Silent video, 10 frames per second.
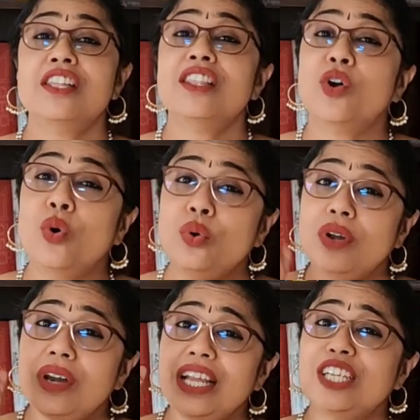The
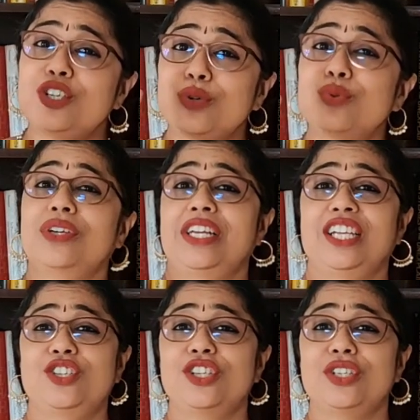only true
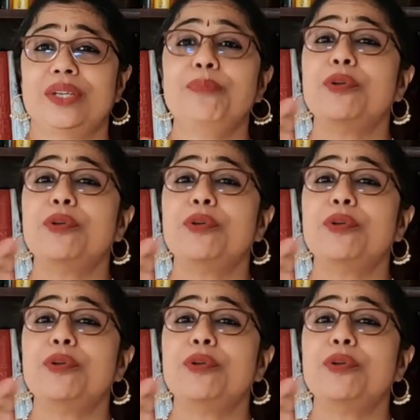relationship